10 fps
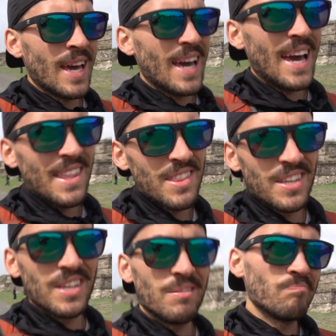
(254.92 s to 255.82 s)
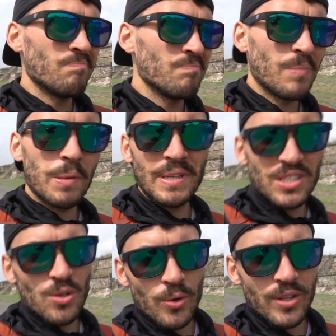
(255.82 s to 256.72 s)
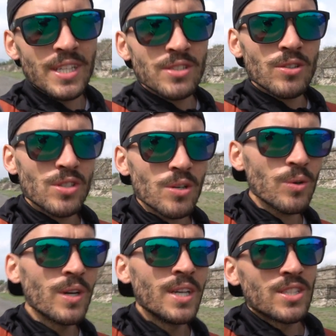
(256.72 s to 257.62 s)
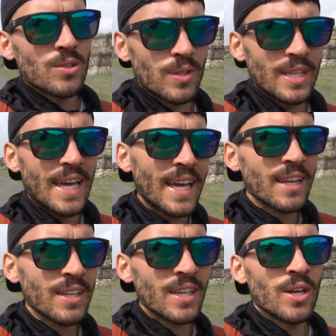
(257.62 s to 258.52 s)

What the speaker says: at the, maybe it's northeast or so, so the end